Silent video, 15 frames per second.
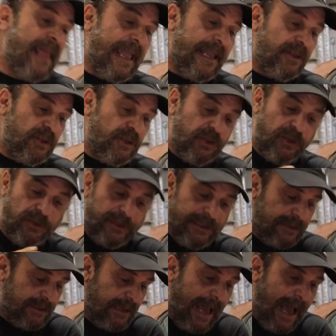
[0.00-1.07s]
And you
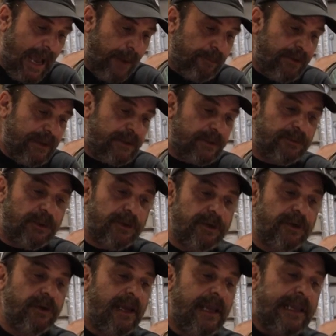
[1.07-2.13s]
need to operate the
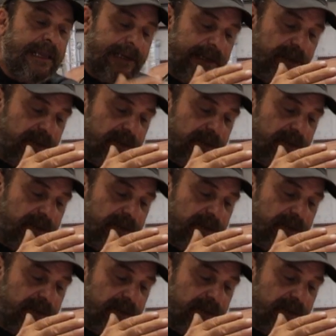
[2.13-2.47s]
motor in